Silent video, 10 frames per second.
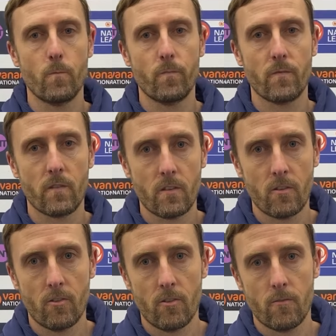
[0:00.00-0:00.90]
fees a
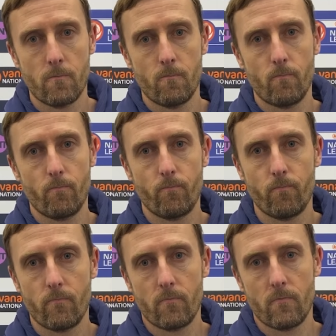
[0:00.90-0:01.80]
point at home,
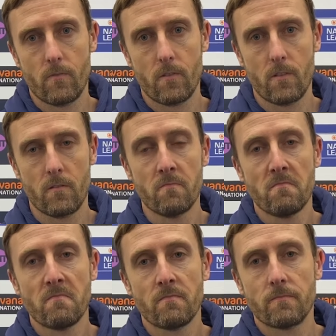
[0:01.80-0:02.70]
but obviously the
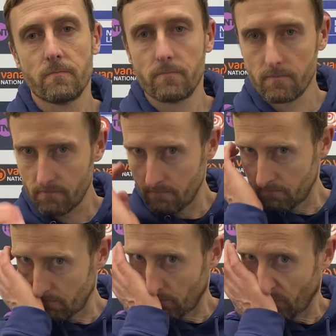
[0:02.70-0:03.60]
10 men probably
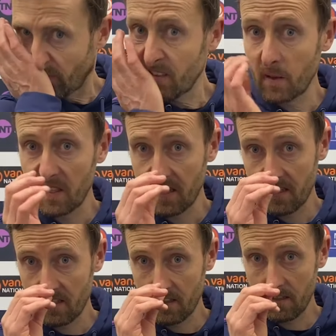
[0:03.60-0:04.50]
mean it, you
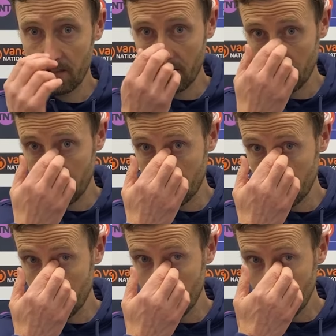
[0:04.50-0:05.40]
look at it as a point gained.